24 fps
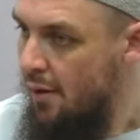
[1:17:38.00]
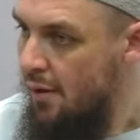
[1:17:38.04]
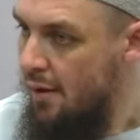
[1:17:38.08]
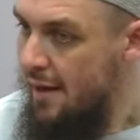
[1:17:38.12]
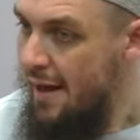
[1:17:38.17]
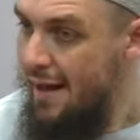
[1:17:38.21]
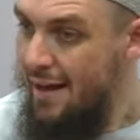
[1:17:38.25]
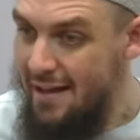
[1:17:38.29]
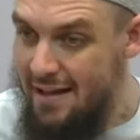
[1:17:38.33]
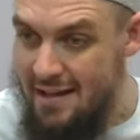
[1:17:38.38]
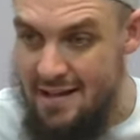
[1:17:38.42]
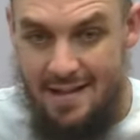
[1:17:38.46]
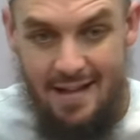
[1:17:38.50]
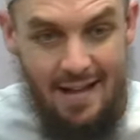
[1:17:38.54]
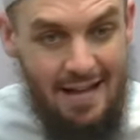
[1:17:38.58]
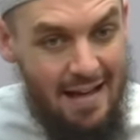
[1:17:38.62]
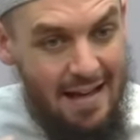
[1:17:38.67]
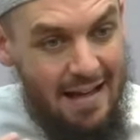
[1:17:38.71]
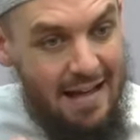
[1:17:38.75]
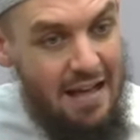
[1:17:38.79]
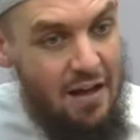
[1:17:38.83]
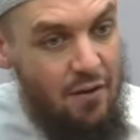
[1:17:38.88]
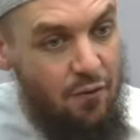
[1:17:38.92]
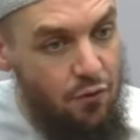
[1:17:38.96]
Like, and he's going to
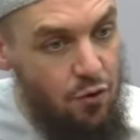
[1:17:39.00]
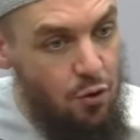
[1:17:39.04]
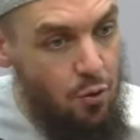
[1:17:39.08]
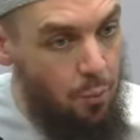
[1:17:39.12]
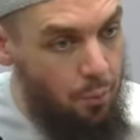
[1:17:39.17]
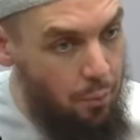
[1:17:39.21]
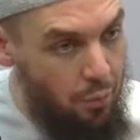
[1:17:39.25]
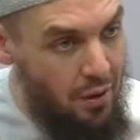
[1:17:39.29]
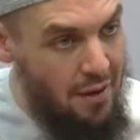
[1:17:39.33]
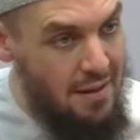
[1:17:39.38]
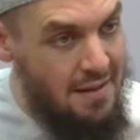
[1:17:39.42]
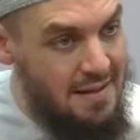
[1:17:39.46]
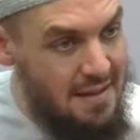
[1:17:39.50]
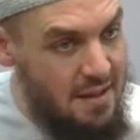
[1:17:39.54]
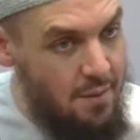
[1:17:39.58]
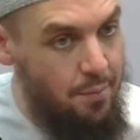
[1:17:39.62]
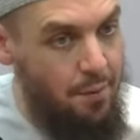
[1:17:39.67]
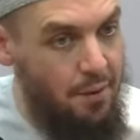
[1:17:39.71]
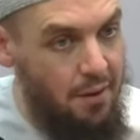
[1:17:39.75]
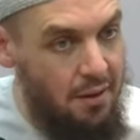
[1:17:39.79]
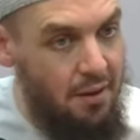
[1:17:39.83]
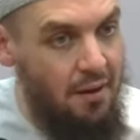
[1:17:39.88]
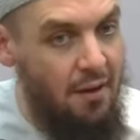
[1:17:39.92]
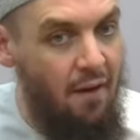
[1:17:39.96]
give you
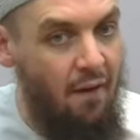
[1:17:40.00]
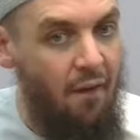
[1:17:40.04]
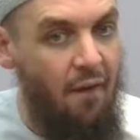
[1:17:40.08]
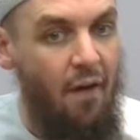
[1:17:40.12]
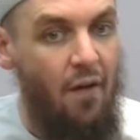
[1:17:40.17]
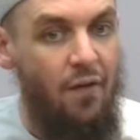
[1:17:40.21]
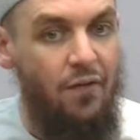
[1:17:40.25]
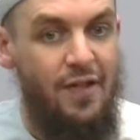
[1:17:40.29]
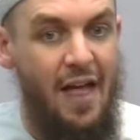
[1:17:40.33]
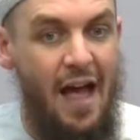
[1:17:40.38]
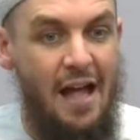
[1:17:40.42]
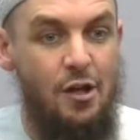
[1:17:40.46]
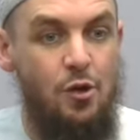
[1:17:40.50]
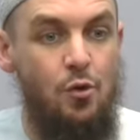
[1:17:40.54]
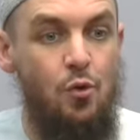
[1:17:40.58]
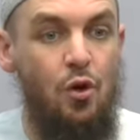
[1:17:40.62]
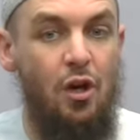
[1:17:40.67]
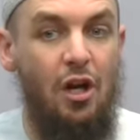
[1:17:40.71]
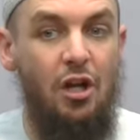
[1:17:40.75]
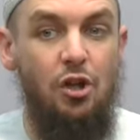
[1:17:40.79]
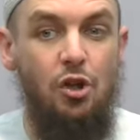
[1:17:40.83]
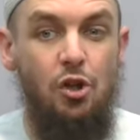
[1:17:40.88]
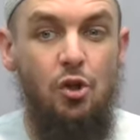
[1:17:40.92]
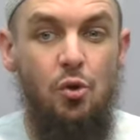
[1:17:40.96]
principle that you
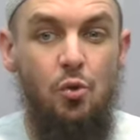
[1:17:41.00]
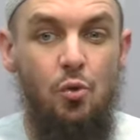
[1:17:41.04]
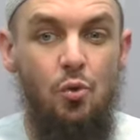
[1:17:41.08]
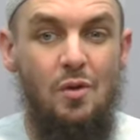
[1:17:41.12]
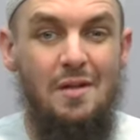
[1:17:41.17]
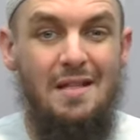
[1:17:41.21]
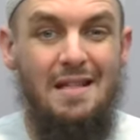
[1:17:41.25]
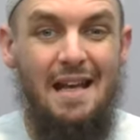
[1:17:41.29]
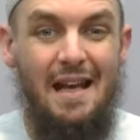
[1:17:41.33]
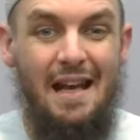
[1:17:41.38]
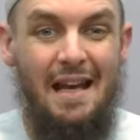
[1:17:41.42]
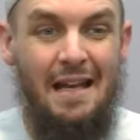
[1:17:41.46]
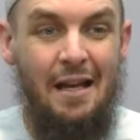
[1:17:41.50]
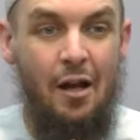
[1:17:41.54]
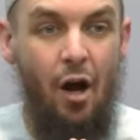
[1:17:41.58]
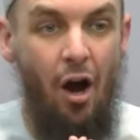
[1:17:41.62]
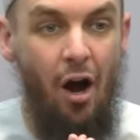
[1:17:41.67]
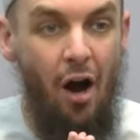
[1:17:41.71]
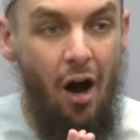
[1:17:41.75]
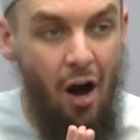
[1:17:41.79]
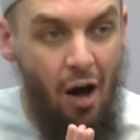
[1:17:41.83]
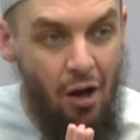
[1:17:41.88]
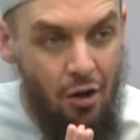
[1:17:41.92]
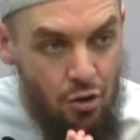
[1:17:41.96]
can use in
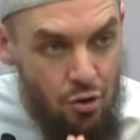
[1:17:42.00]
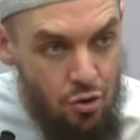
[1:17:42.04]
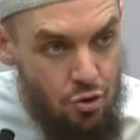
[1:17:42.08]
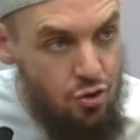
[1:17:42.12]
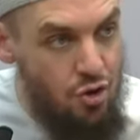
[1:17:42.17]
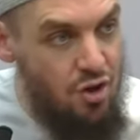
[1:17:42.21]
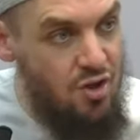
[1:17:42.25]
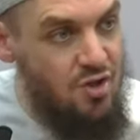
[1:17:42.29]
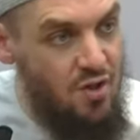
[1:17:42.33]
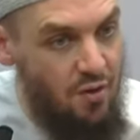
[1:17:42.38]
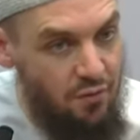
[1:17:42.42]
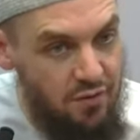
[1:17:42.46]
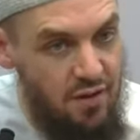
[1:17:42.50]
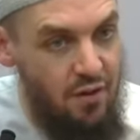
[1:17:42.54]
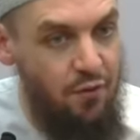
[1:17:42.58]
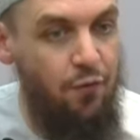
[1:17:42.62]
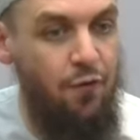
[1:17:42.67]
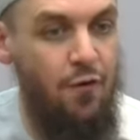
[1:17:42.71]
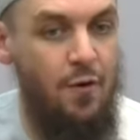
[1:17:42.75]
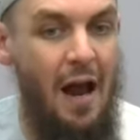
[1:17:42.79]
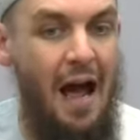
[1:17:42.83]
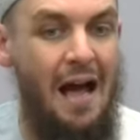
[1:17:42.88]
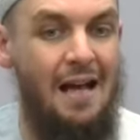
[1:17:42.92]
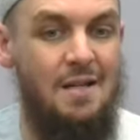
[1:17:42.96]
hundreds of
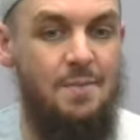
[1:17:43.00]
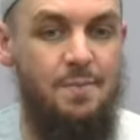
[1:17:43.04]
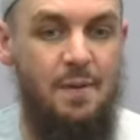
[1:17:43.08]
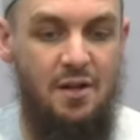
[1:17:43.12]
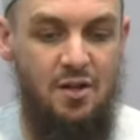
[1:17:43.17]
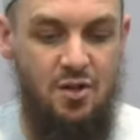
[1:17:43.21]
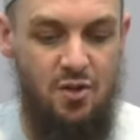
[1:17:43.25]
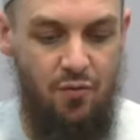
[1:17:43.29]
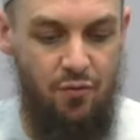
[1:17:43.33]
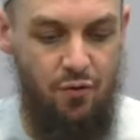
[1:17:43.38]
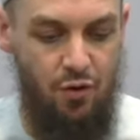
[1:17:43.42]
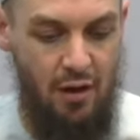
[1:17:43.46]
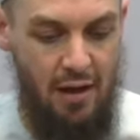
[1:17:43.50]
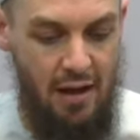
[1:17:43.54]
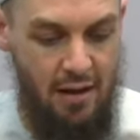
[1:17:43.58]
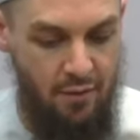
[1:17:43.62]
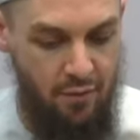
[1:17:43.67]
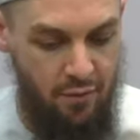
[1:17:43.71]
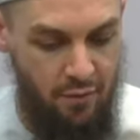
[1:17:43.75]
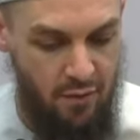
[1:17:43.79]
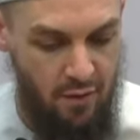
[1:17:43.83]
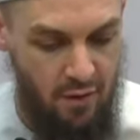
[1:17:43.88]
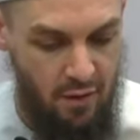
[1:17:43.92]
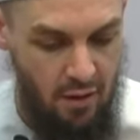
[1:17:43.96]
different aspects of your
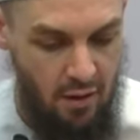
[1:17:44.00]
life.